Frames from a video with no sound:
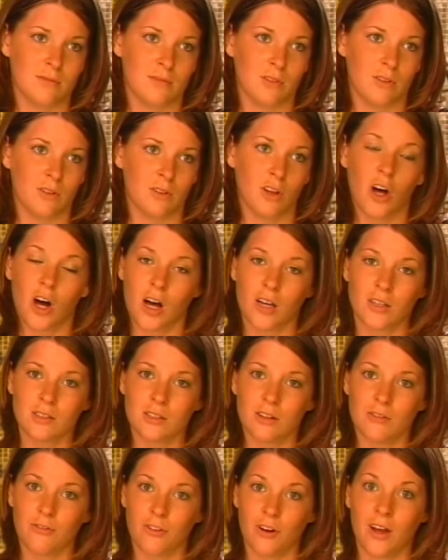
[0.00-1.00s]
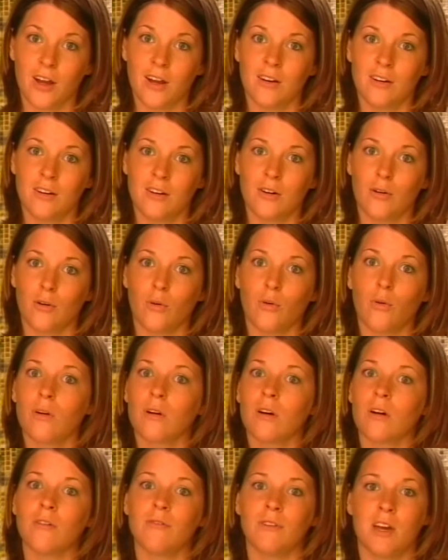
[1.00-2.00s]
lost a friend
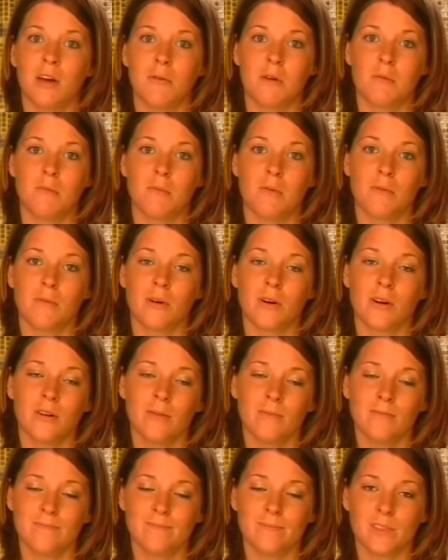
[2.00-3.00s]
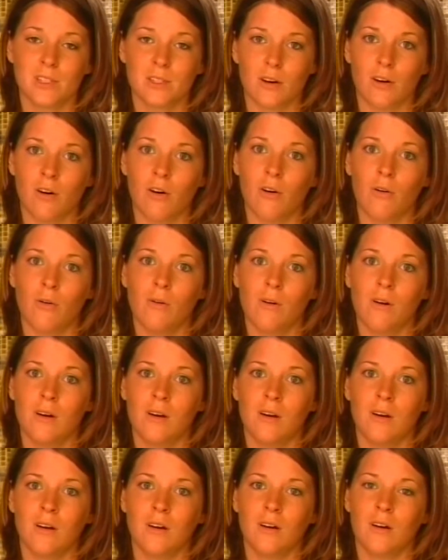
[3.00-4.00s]
or a family member. So
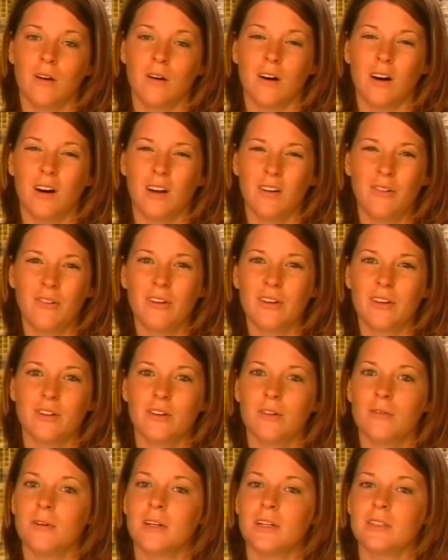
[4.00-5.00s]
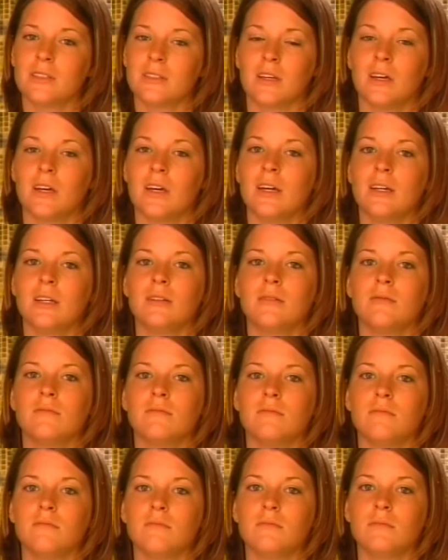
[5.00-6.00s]
I don't really know what it's like
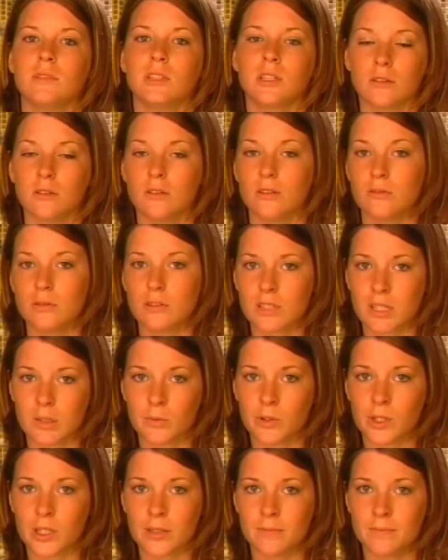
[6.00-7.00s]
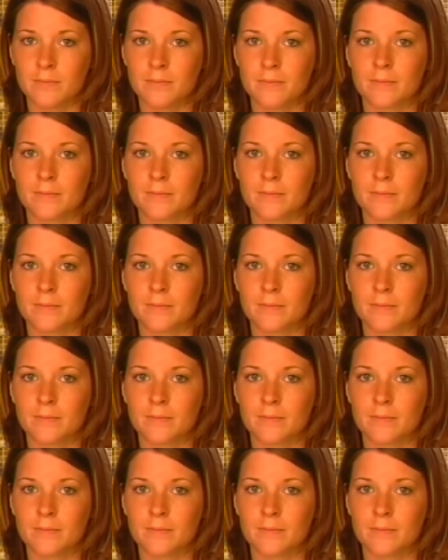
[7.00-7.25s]
to lose someone.